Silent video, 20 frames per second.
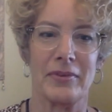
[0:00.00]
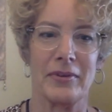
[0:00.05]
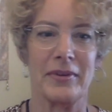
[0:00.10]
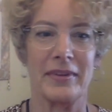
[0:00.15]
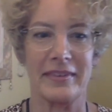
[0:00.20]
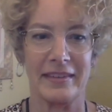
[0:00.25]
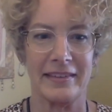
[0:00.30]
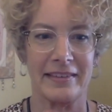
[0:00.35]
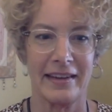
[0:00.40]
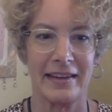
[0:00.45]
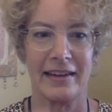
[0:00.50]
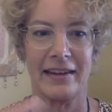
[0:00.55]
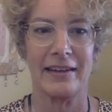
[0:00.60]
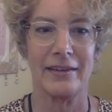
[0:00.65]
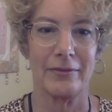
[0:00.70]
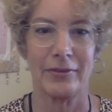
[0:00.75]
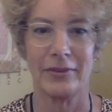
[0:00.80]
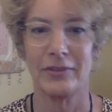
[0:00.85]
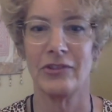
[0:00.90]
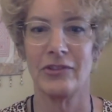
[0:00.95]
So it's this kind
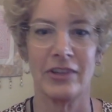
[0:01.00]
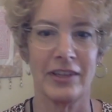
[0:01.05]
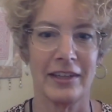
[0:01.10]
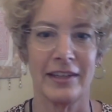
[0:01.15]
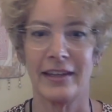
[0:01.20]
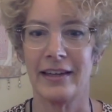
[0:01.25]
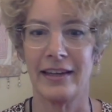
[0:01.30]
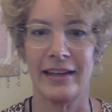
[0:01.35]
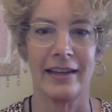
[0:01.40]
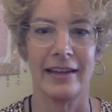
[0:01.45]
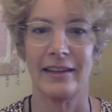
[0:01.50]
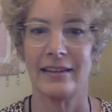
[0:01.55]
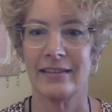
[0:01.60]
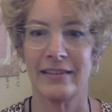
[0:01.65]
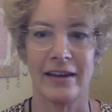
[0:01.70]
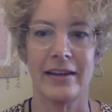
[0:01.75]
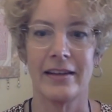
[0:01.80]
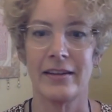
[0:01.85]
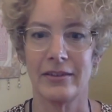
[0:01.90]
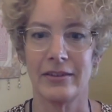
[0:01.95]
of chicken and egg
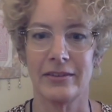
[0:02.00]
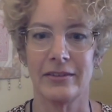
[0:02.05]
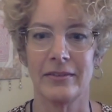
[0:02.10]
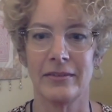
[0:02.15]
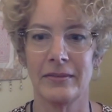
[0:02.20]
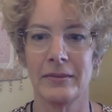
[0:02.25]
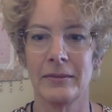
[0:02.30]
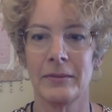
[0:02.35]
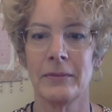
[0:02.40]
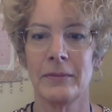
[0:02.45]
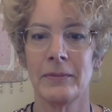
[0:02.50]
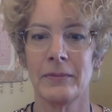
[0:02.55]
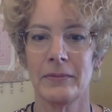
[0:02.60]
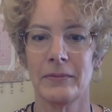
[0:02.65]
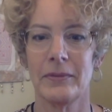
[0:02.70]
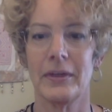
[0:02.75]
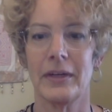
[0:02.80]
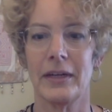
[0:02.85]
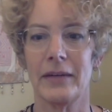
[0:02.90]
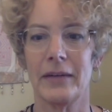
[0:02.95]
cycle,
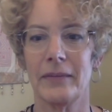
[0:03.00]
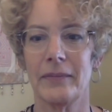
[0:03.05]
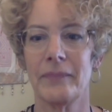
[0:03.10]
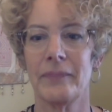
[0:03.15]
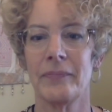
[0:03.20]
right?